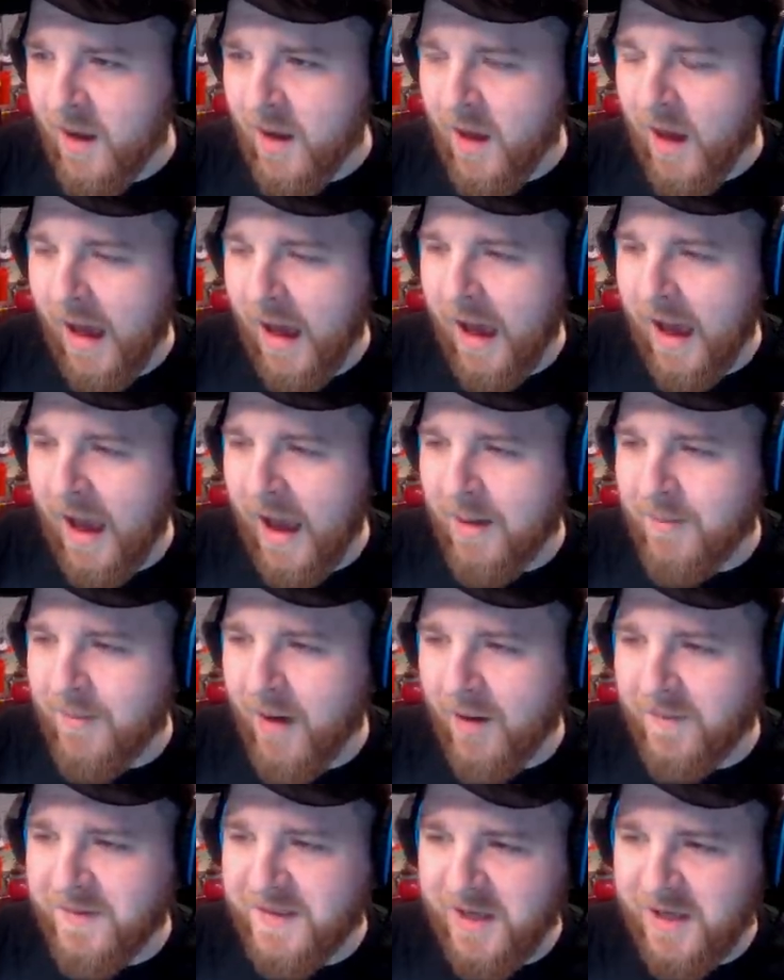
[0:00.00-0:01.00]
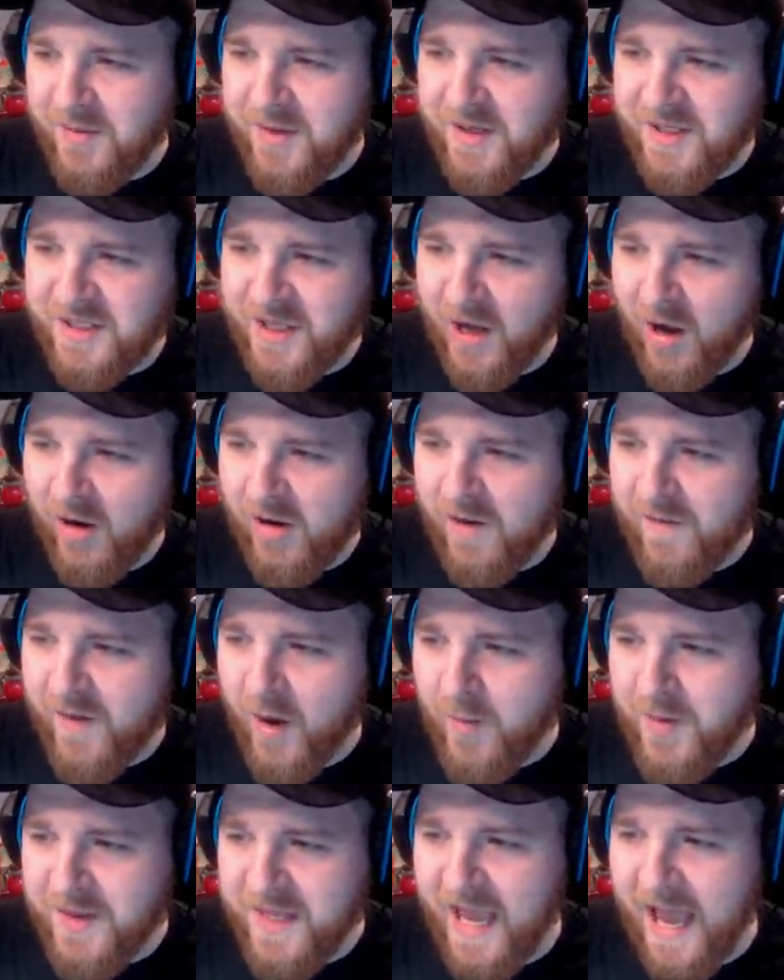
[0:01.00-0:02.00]
Um, obviously on the stock, I've gone
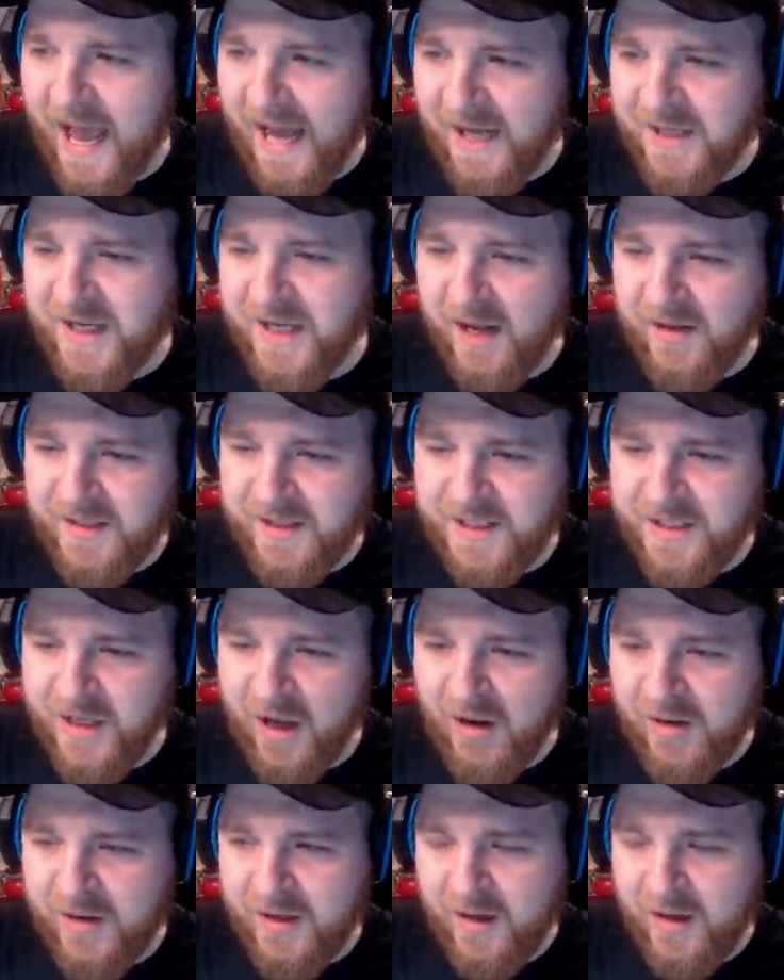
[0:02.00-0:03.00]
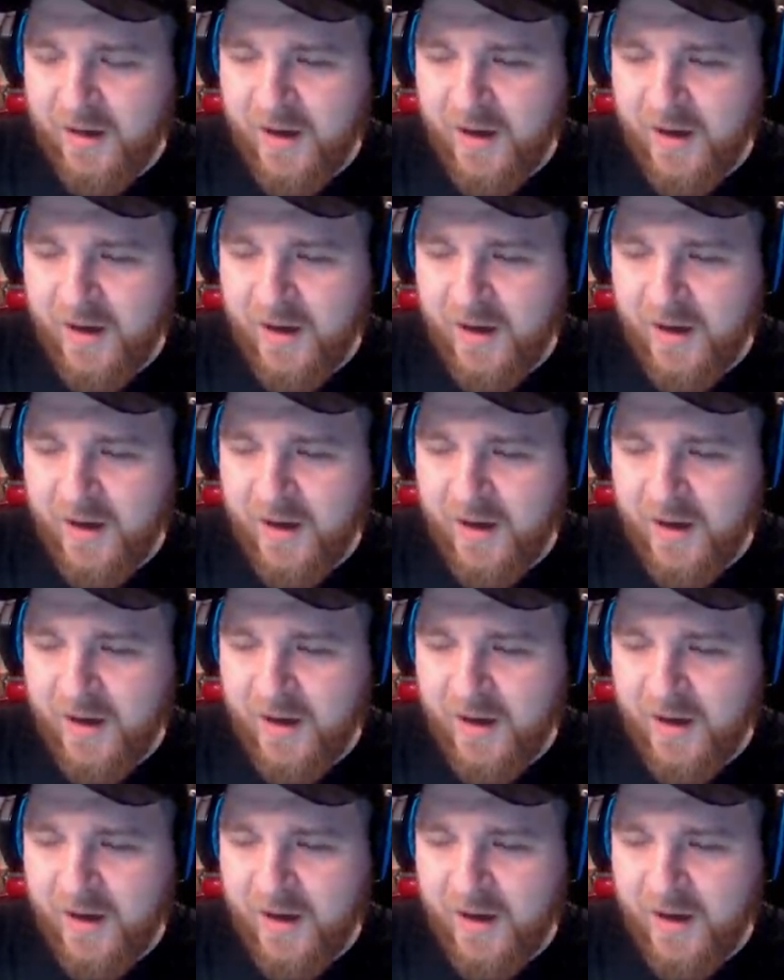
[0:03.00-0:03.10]
with the Agile Stock.